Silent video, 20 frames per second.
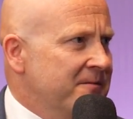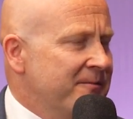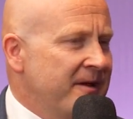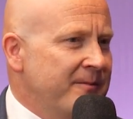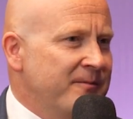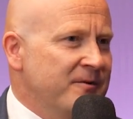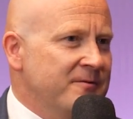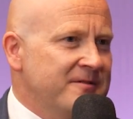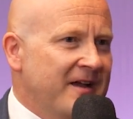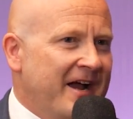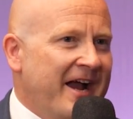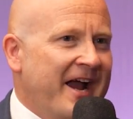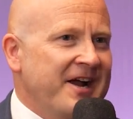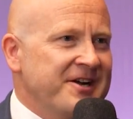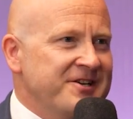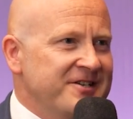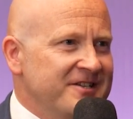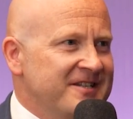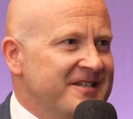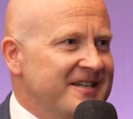People
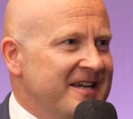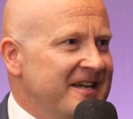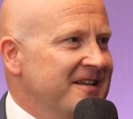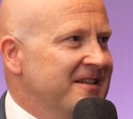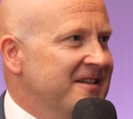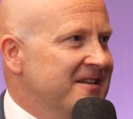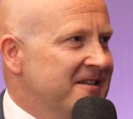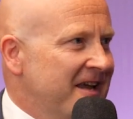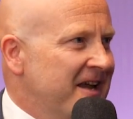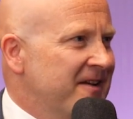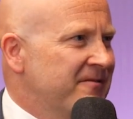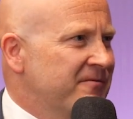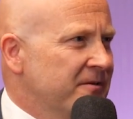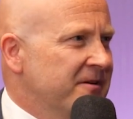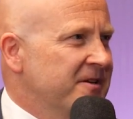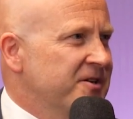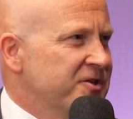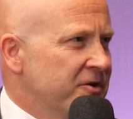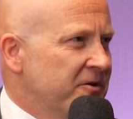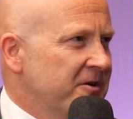actually seeing
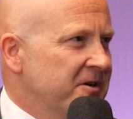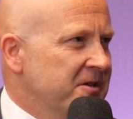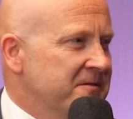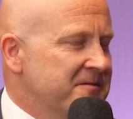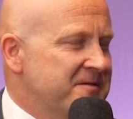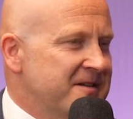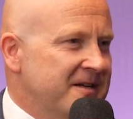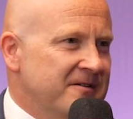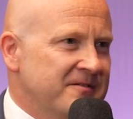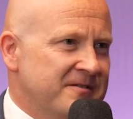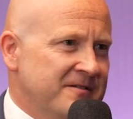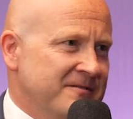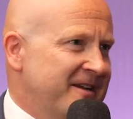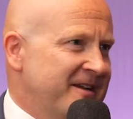everyone enjoying themselves.